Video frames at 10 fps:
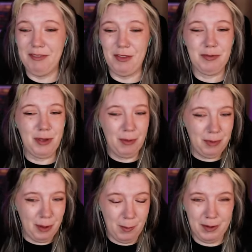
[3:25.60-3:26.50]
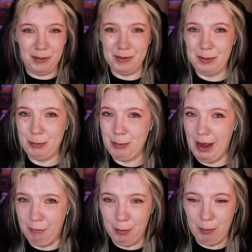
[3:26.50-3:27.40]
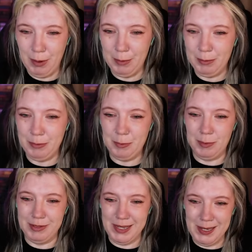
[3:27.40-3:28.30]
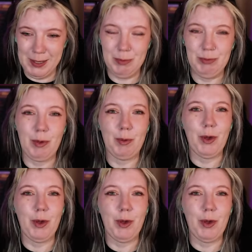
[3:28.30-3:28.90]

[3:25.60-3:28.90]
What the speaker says: If you don't know where those little gravel roads will take you, don't